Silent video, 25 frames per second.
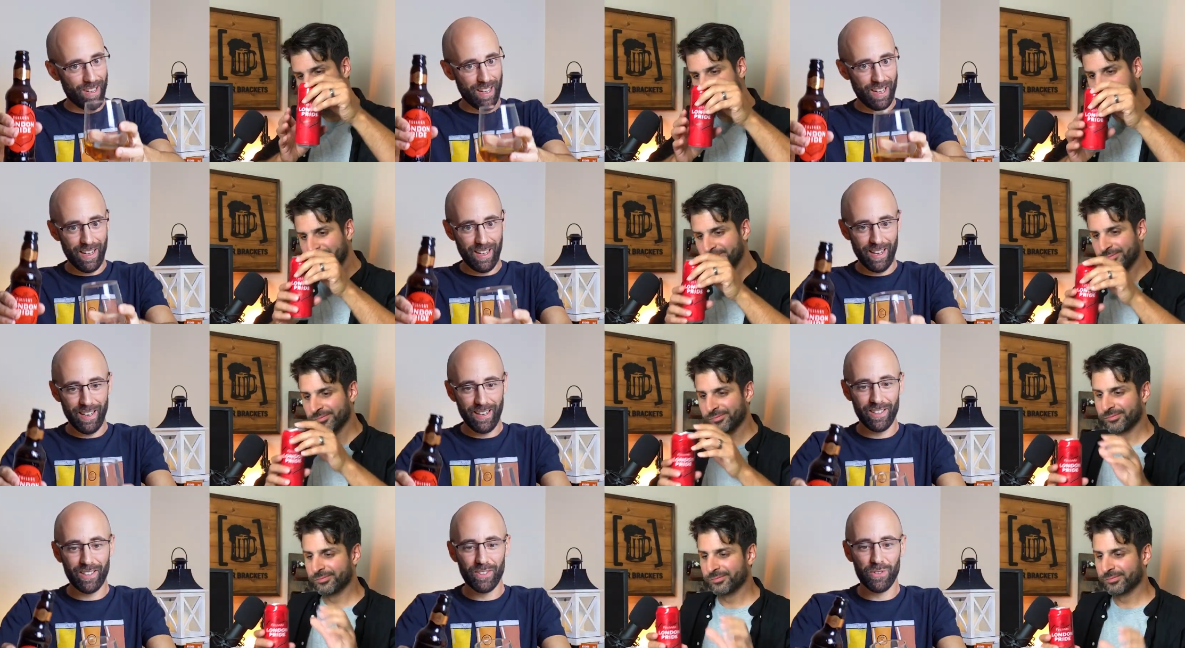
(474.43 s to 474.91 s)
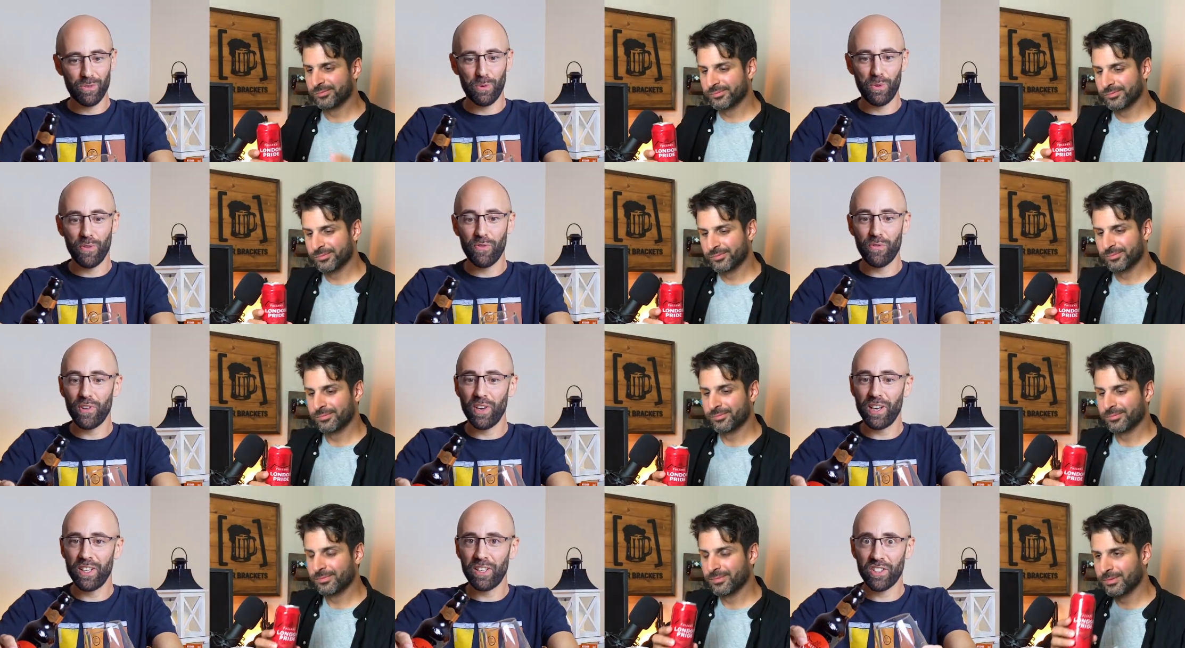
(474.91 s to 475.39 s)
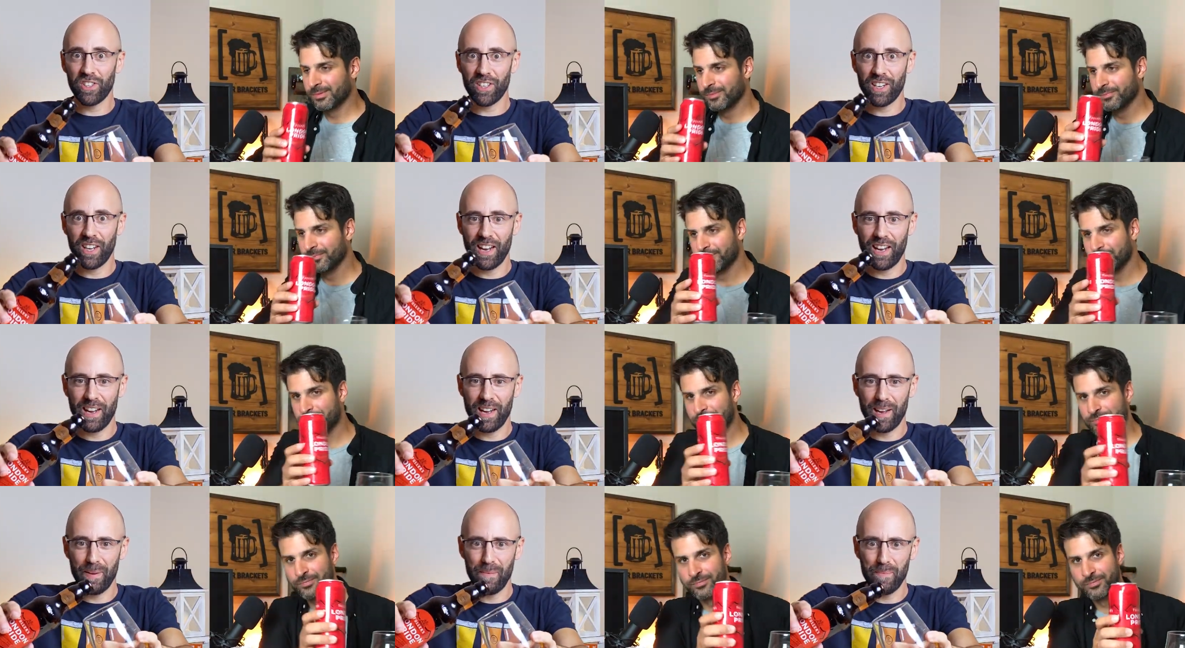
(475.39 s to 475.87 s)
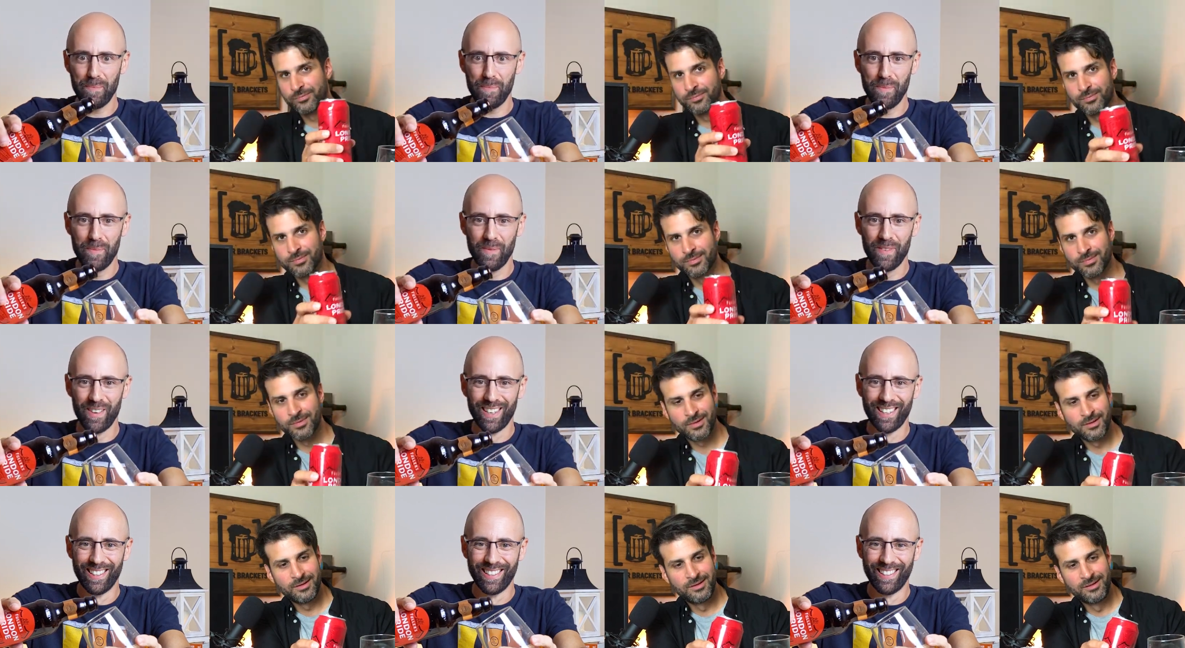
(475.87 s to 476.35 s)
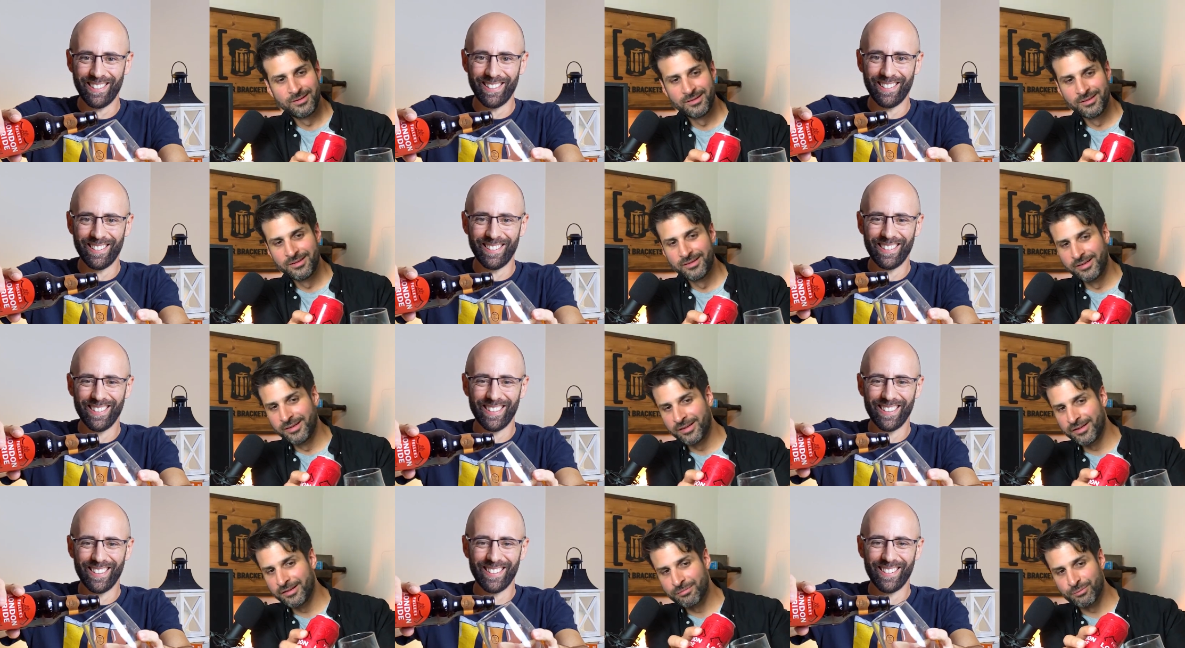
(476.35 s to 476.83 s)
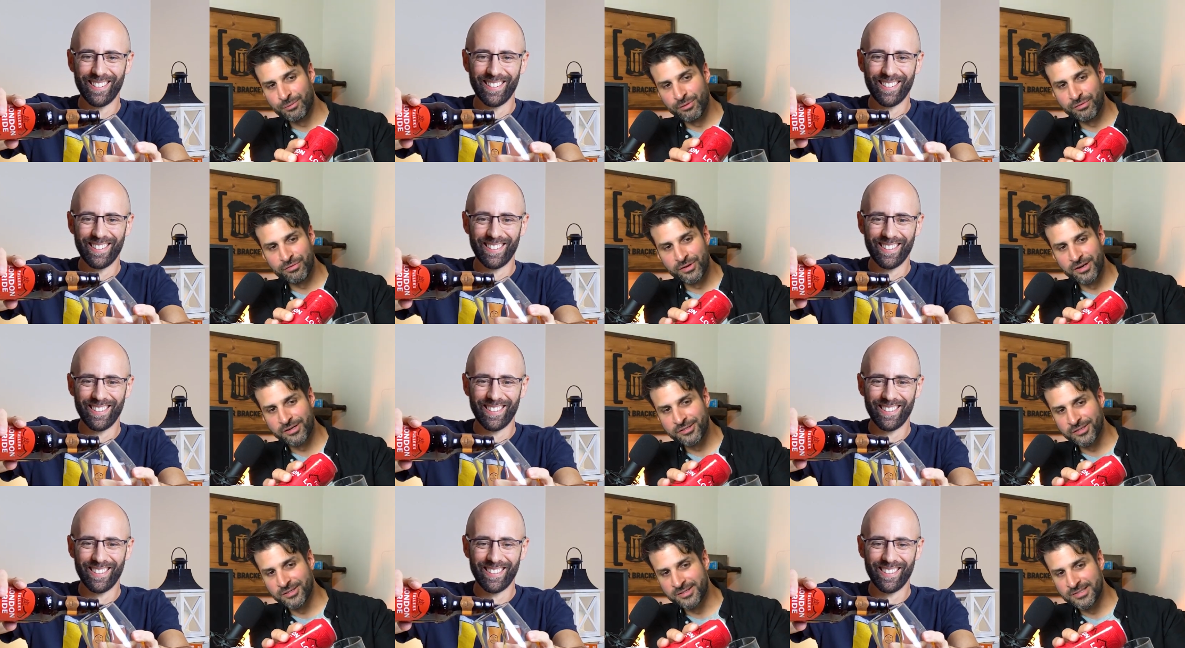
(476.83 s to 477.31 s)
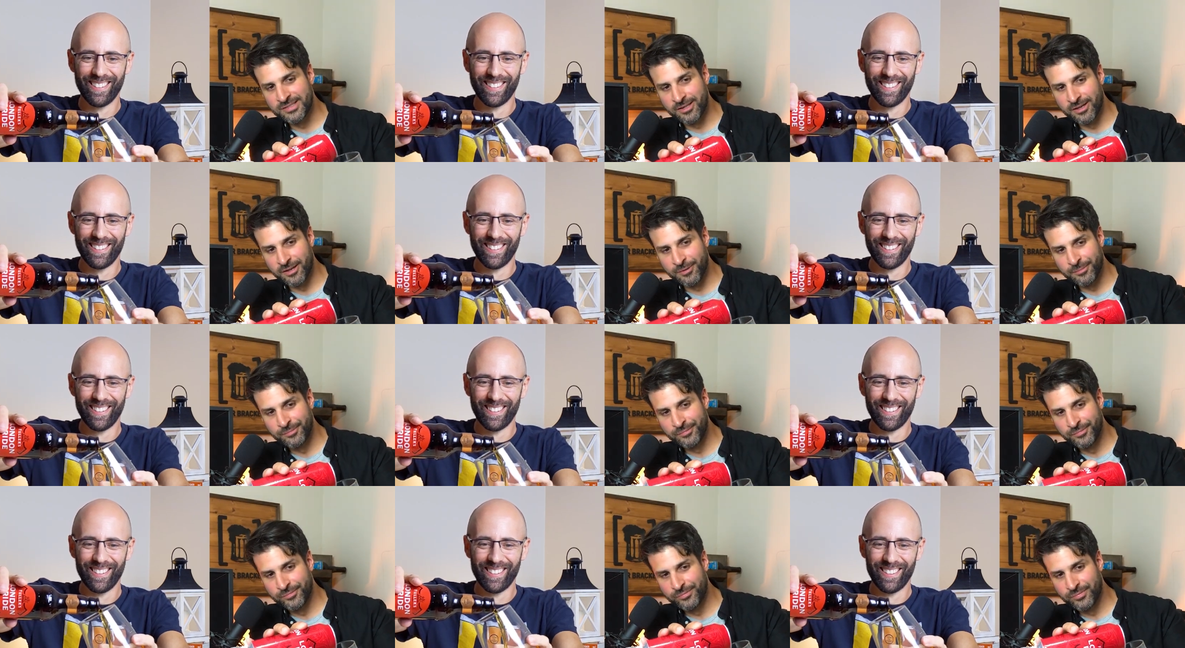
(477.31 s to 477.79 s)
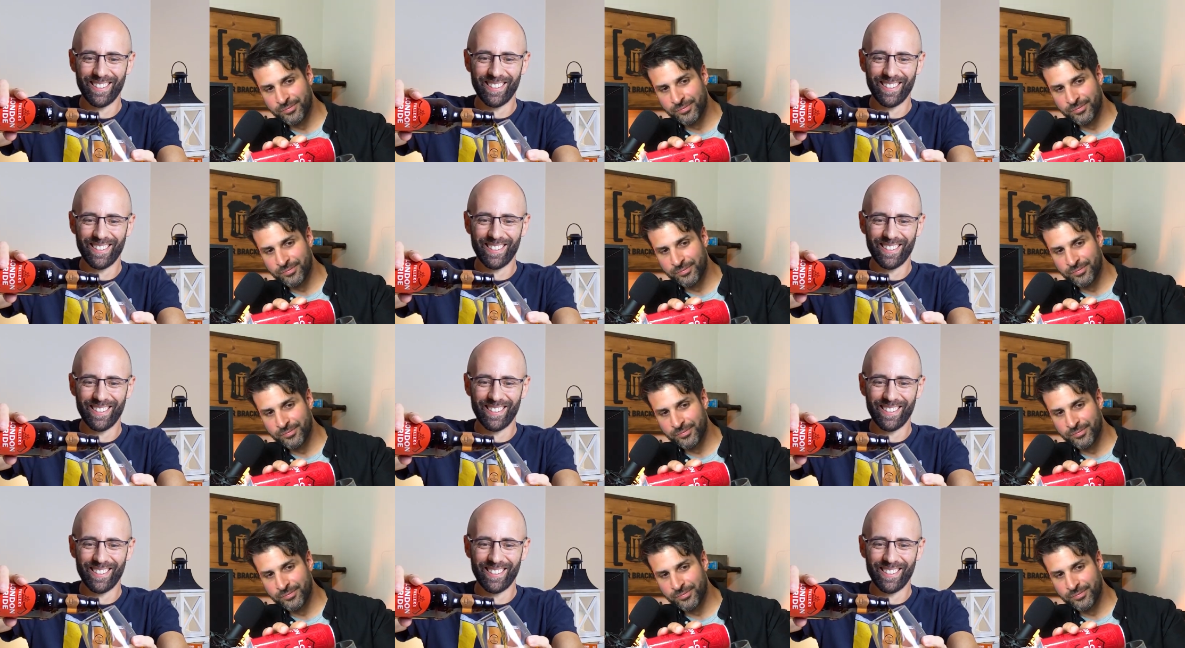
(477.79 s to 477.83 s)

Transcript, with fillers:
Speaker 1: It's refresh time.
Speaker 2: It's refreshing time.